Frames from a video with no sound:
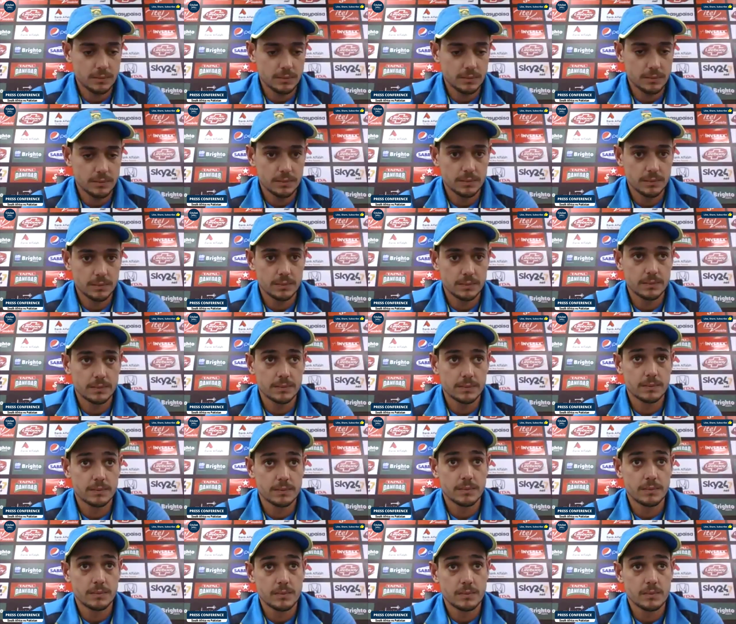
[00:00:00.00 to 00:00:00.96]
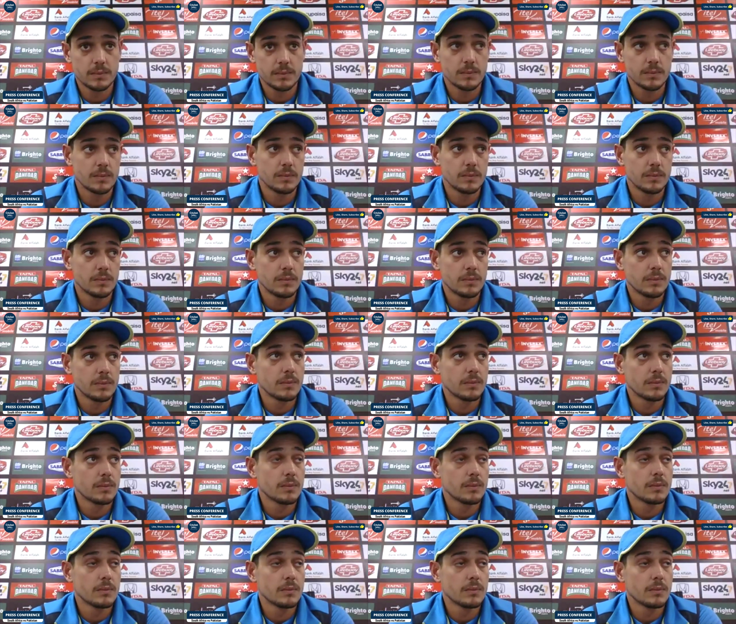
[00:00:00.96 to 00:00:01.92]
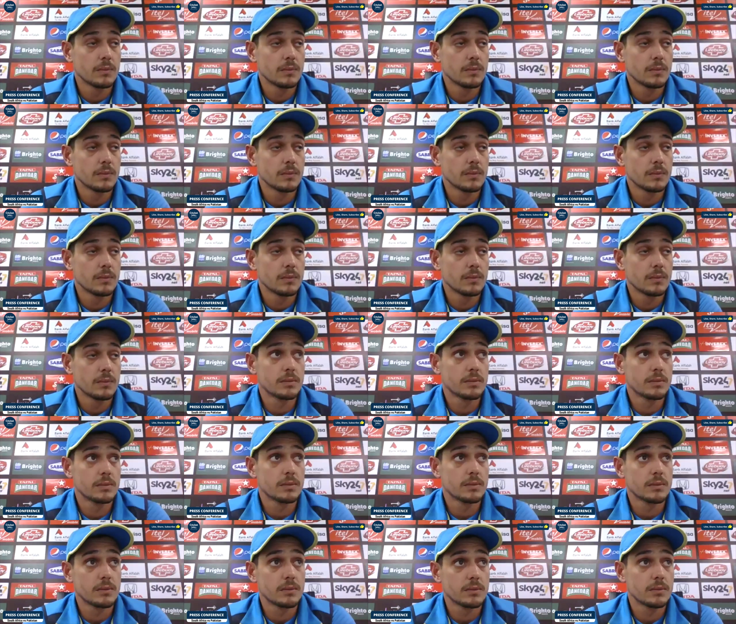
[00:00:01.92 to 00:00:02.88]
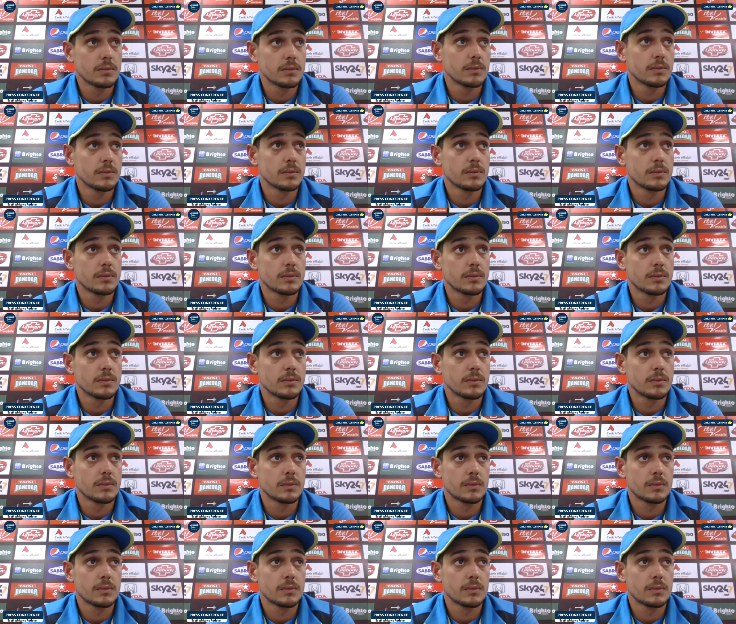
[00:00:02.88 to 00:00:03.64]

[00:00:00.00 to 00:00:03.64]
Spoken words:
(no one is talking)